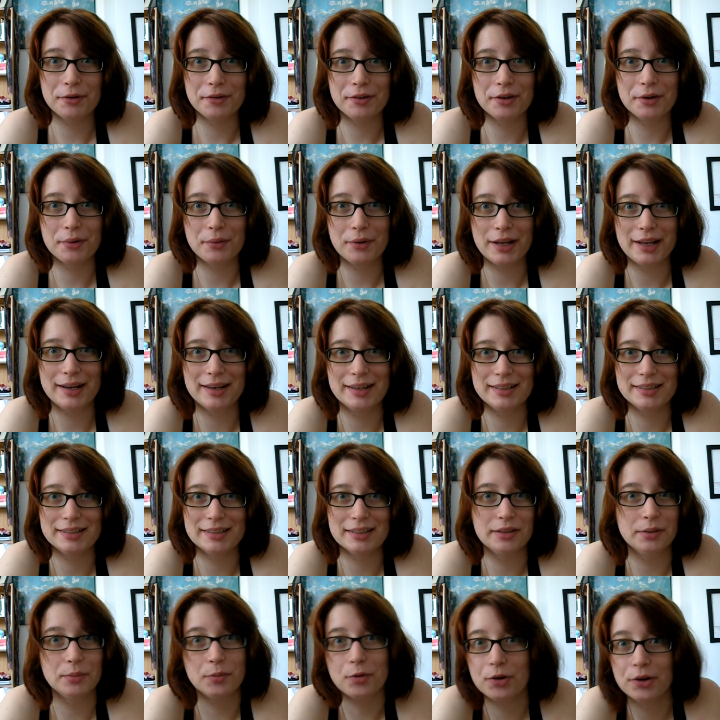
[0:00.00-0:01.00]
what my real weight
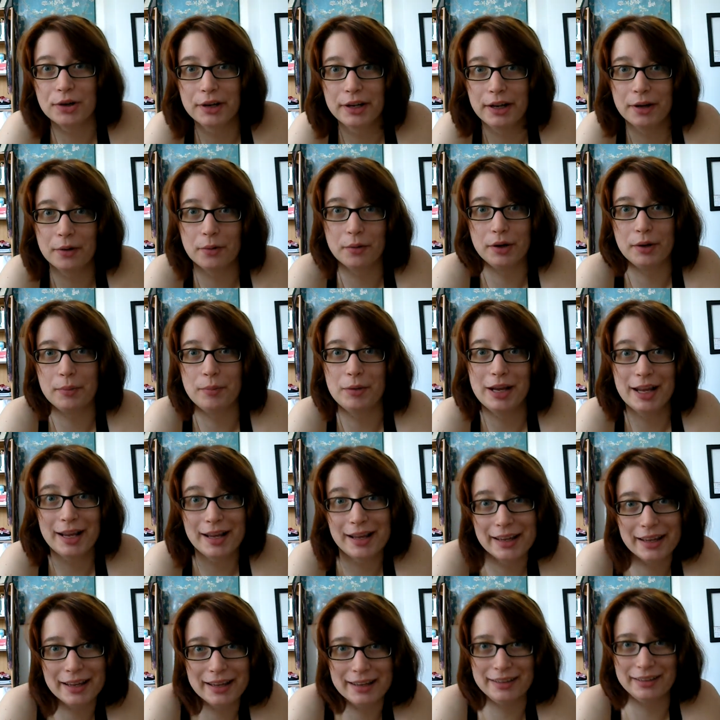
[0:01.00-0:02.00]
is in the morning when I'm
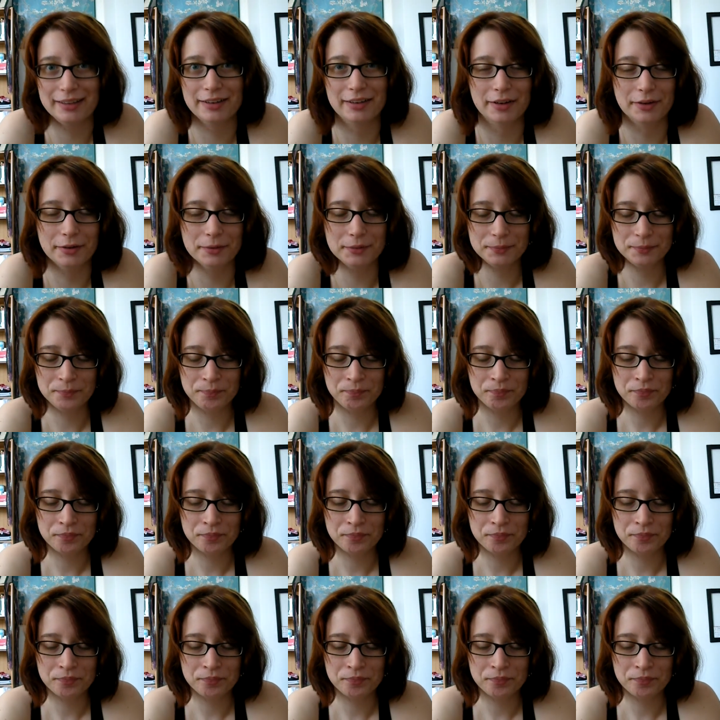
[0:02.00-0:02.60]
naked, you know?